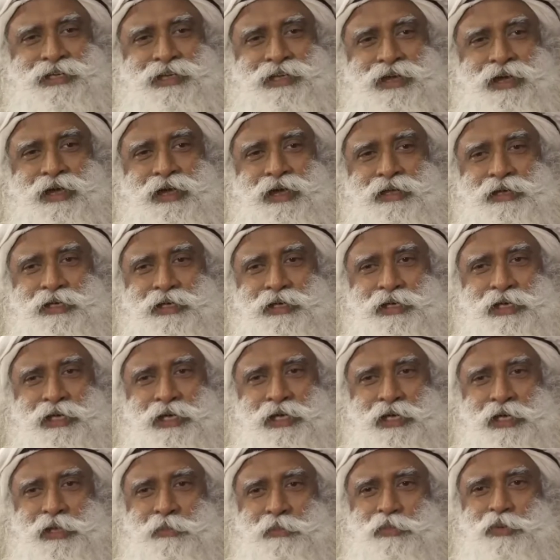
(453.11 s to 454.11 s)
And
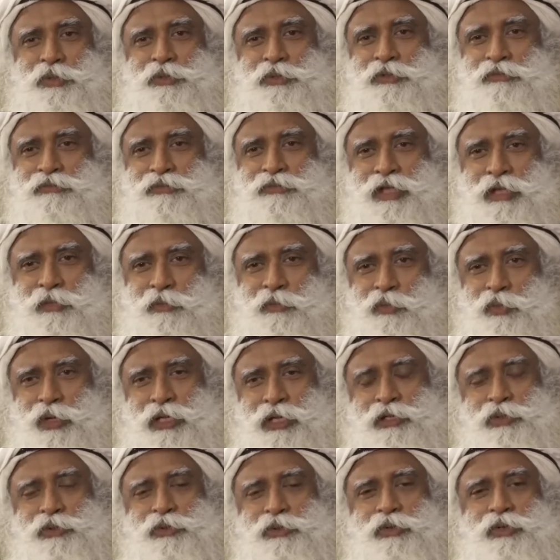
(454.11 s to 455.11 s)
both of them
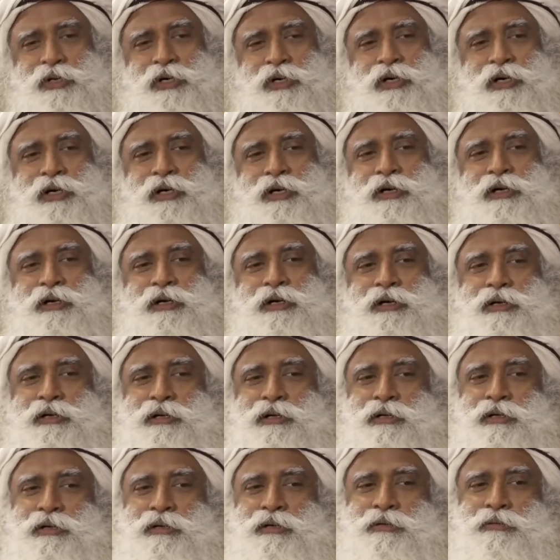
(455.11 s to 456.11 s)
went to
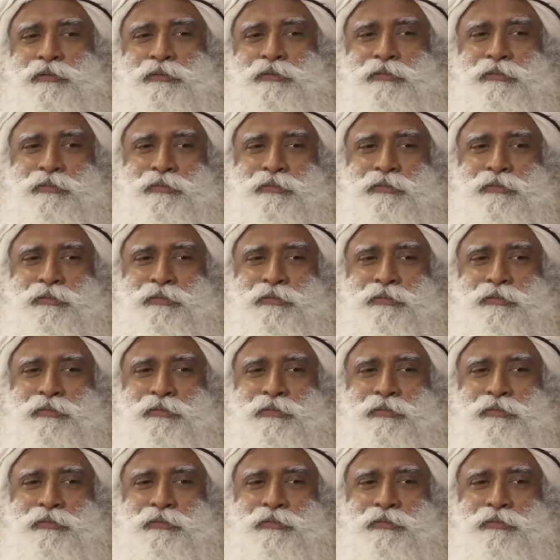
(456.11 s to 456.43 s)
a